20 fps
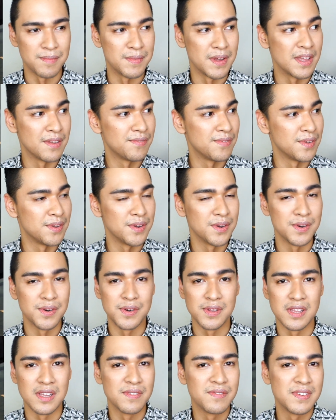If you
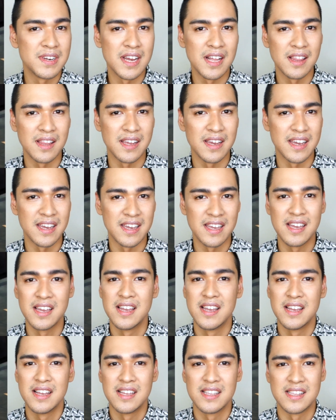live in LA,
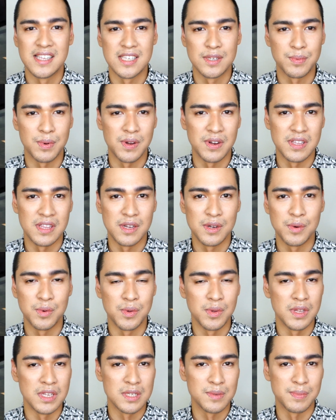that's probably the
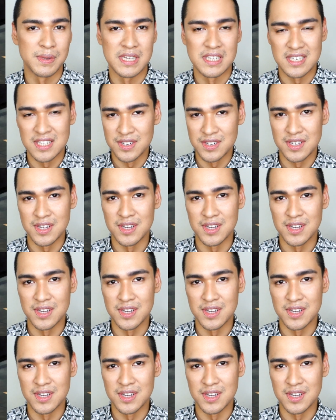coolest place that you